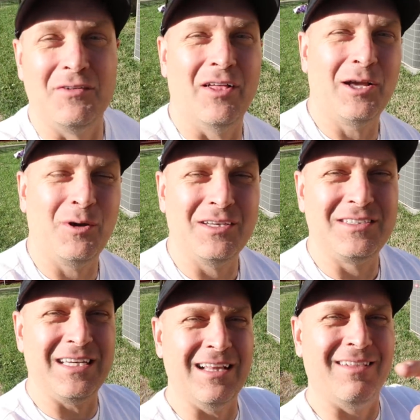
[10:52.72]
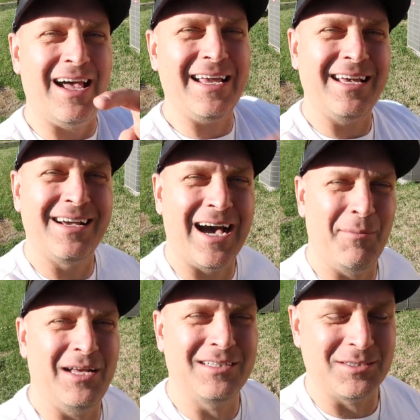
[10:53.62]
If you like what you see, like,
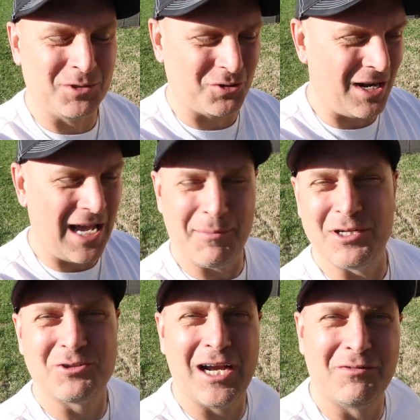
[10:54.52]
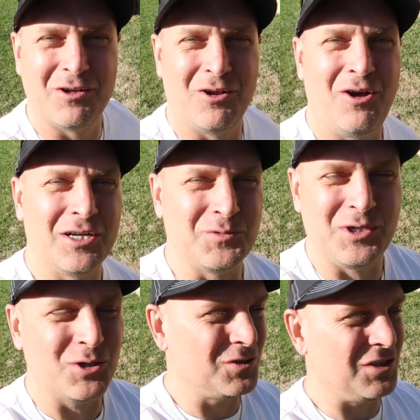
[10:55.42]
comment, and subscribe, and travel along as we
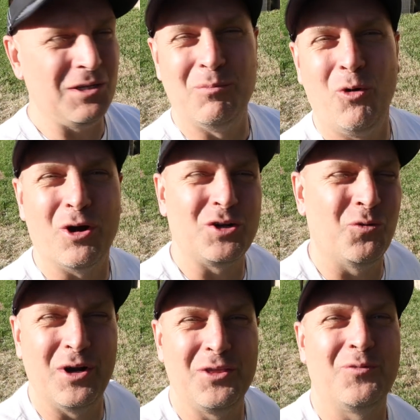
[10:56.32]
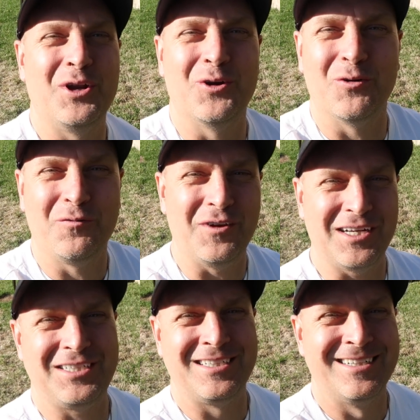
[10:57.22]
go see more 23-year-old
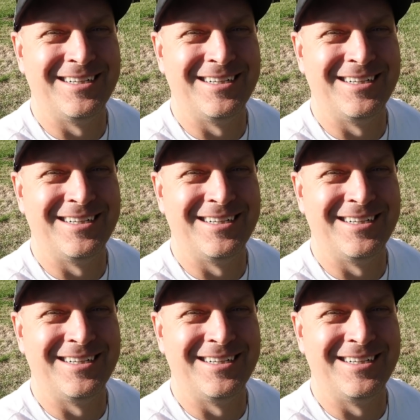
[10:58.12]
fish.